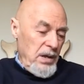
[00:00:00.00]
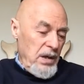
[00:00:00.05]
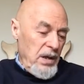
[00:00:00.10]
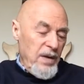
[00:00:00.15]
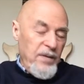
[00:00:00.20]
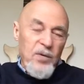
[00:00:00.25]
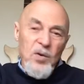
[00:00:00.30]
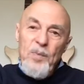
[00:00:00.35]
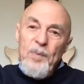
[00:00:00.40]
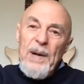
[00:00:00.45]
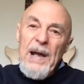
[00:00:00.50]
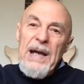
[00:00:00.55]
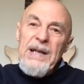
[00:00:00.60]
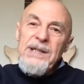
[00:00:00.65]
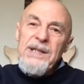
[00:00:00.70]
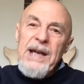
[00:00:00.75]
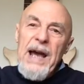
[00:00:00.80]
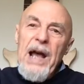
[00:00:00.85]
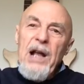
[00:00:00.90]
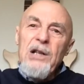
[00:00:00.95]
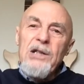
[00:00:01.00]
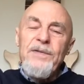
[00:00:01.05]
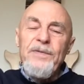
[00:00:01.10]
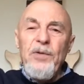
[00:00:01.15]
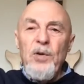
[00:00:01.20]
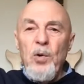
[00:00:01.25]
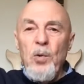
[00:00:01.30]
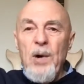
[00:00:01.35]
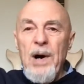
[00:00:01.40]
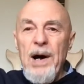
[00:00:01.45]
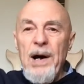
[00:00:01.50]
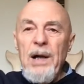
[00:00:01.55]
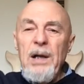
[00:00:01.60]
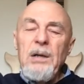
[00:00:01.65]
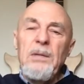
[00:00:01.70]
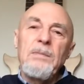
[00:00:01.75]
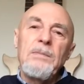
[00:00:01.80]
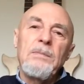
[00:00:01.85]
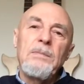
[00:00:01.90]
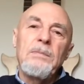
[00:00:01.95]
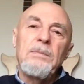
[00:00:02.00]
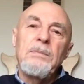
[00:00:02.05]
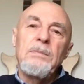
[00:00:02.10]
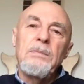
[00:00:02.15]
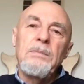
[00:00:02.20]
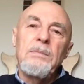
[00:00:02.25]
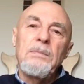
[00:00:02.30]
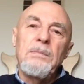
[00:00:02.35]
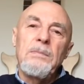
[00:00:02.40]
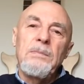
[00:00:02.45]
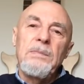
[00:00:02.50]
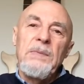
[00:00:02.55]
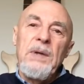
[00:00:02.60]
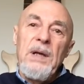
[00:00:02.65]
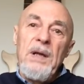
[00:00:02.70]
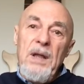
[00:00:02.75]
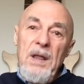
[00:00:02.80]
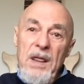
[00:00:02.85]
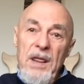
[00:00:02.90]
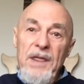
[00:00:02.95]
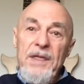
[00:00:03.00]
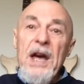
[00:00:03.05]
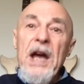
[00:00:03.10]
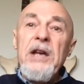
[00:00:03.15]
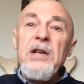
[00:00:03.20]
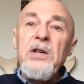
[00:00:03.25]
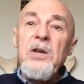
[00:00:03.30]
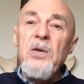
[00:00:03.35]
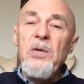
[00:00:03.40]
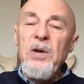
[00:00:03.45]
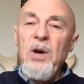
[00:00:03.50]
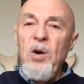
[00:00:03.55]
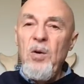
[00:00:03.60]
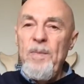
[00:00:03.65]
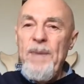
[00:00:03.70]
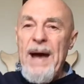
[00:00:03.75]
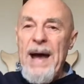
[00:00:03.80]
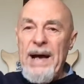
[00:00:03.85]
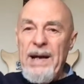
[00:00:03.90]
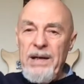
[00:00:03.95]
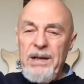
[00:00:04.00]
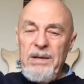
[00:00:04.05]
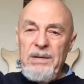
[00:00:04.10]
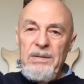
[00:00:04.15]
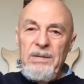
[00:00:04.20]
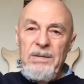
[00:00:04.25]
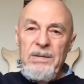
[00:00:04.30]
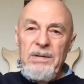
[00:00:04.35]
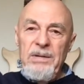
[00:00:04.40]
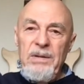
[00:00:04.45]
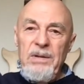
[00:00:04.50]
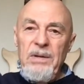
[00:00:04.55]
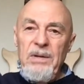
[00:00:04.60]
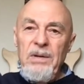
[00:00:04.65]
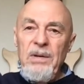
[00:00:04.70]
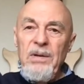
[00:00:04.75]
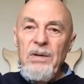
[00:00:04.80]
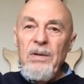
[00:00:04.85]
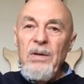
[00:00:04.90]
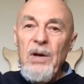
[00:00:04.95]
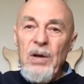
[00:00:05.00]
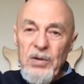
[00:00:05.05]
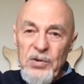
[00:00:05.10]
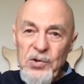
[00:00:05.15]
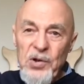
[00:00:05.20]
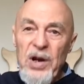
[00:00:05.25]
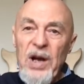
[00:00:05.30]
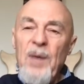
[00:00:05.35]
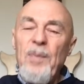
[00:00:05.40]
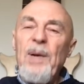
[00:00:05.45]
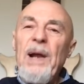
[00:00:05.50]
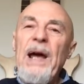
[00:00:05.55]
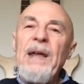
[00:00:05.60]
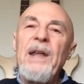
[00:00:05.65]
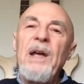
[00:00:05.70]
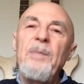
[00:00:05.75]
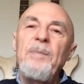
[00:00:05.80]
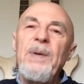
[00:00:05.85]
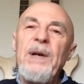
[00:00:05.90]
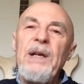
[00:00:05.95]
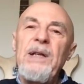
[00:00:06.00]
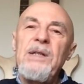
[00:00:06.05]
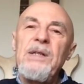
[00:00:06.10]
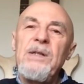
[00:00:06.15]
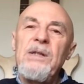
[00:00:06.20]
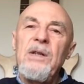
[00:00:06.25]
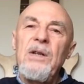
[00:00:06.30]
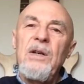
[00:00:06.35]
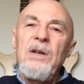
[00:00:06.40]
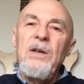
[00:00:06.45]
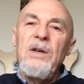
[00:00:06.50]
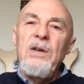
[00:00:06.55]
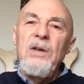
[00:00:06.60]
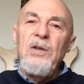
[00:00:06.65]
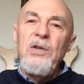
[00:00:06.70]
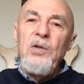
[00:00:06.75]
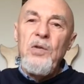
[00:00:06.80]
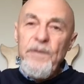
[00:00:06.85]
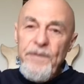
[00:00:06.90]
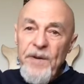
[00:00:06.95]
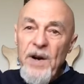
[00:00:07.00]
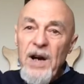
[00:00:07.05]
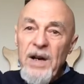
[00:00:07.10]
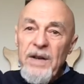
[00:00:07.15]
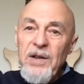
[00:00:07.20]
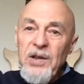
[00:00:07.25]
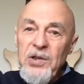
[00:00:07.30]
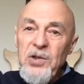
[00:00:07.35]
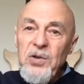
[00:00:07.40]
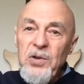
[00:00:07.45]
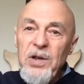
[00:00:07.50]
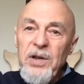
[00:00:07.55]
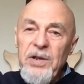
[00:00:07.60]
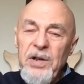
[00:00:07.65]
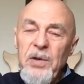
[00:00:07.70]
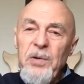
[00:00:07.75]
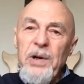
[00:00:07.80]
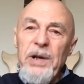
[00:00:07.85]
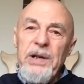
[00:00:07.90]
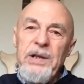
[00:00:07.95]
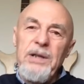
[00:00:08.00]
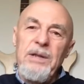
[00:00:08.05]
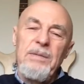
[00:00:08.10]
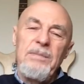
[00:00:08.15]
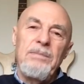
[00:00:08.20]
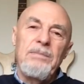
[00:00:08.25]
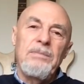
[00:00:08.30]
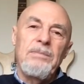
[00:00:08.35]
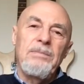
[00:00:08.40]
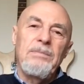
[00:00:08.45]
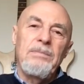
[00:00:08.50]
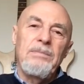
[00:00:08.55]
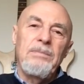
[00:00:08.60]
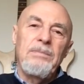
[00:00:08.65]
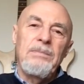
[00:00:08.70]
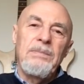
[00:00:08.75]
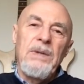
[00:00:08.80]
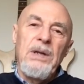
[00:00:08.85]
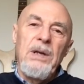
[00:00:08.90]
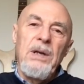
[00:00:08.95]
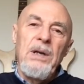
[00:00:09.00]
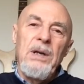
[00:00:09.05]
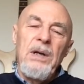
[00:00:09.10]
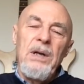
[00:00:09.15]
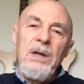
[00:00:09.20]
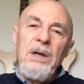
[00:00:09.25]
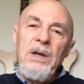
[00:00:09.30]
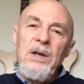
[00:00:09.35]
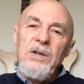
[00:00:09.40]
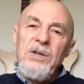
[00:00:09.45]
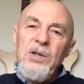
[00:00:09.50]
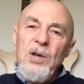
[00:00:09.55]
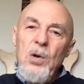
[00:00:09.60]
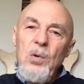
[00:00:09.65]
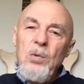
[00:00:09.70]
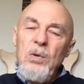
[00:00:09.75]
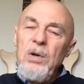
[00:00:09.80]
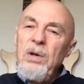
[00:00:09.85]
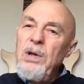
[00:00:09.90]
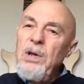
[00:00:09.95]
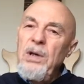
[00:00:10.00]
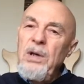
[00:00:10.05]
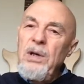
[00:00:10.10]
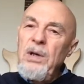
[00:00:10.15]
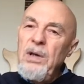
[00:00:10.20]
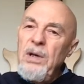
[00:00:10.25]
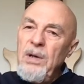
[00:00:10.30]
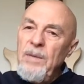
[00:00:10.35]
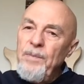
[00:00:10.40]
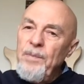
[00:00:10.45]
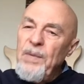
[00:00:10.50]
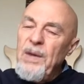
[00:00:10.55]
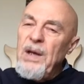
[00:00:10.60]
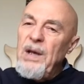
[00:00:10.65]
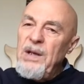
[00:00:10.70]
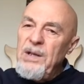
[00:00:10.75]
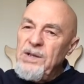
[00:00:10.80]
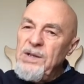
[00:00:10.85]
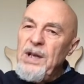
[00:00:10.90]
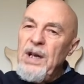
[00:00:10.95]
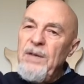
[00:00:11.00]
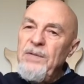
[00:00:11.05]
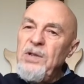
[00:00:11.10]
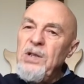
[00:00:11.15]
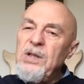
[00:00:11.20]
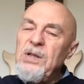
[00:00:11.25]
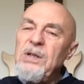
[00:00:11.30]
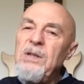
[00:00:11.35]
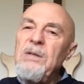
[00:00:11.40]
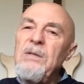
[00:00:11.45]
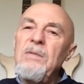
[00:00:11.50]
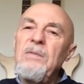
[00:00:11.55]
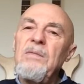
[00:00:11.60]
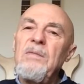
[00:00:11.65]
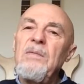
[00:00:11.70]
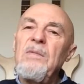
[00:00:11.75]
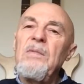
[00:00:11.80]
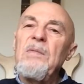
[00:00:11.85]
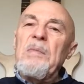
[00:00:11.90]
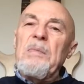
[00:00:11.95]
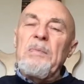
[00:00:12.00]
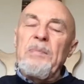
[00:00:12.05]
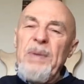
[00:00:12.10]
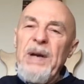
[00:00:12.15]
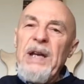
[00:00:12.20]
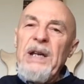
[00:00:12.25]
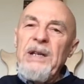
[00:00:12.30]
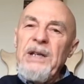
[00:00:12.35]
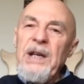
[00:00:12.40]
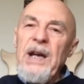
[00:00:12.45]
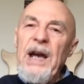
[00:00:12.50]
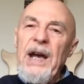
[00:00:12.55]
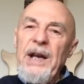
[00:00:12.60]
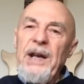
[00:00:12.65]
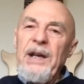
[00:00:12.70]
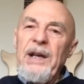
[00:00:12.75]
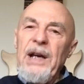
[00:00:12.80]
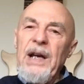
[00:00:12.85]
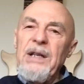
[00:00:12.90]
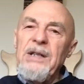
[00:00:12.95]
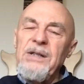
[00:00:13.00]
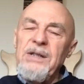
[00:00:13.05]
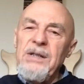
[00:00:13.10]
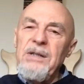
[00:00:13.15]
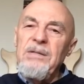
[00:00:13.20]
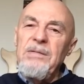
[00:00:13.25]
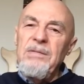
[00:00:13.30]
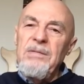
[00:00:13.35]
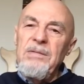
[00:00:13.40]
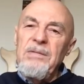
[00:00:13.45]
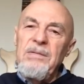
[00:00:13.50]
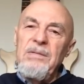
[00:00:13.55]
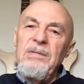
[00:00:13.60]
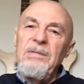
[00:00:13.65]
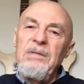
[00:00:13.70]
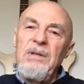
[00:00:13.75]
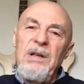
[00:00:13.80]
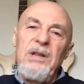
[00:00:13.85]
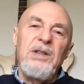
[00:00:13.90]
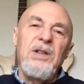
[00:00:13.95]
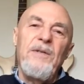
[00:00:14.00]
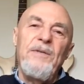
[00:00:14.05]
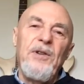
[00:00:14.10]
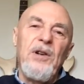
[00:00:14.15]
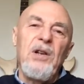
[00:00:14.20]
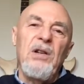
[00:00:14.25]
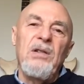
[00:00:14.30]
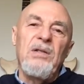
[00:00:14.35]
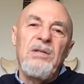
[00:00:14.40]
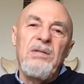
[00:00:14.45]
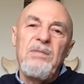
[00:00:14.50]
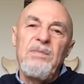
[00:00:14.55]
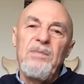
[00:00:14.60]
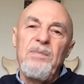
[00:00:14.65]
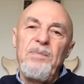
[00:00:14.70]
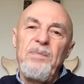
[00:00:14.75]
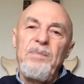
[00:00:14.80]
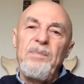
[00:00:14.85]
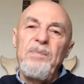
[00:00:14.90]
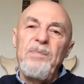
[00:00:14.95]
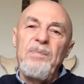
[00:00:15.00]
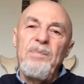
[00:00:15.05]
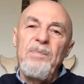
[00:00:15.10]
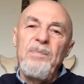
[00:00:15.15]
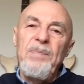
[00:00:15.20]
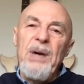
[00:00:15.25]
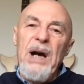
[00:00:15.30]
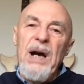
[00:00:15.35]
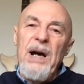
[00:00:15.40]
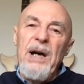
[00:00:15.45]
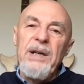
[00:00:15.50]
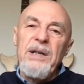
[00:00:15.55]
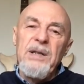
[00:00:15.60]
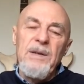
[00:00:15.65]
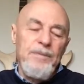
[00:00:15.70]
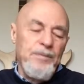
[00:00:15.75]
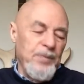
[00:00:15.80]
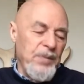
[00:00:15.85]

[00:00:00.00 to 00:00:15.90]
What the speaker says: if you play scales for a while, then you go back and try to play that piece, you find that you can do it. So instead of just beating your head against a difficult part,